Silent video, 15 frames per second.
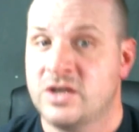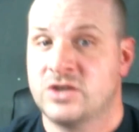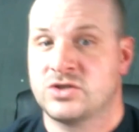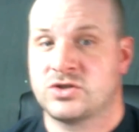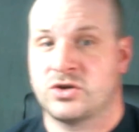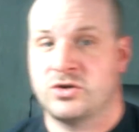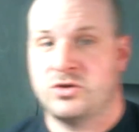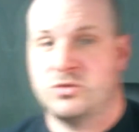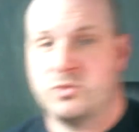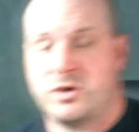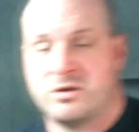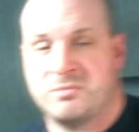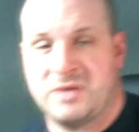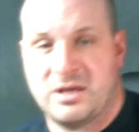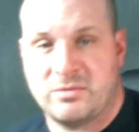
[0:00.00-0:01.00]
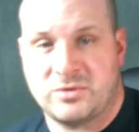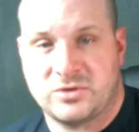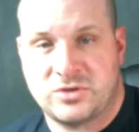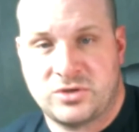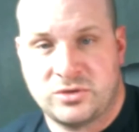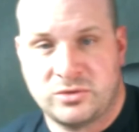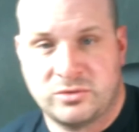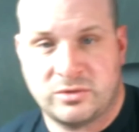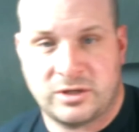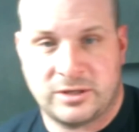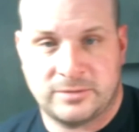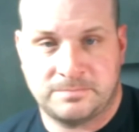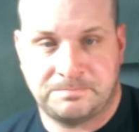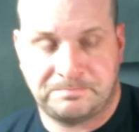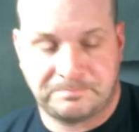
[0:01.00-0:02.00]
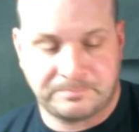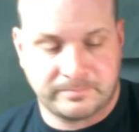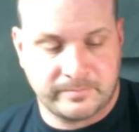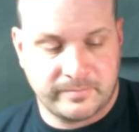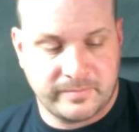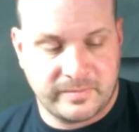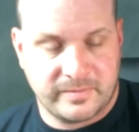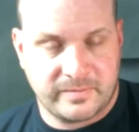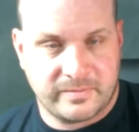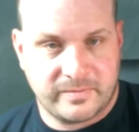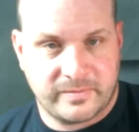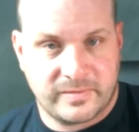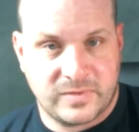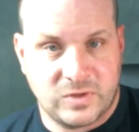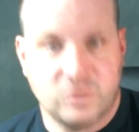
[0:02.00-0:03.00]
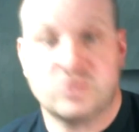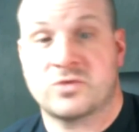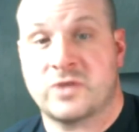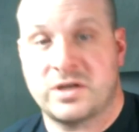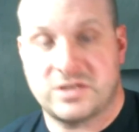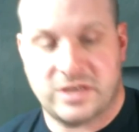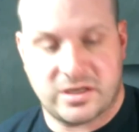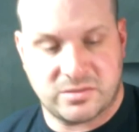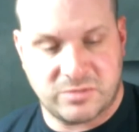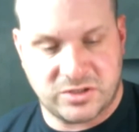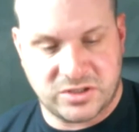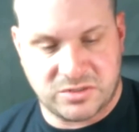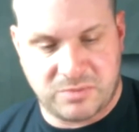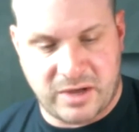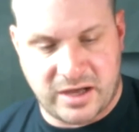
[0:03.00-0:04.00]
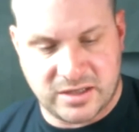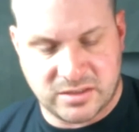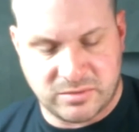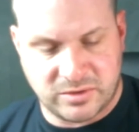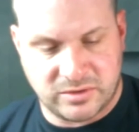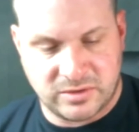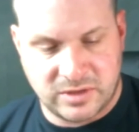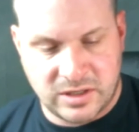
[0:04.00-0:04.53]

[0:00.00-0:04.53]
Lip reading: So you want to be able to use frenzy as much as possible.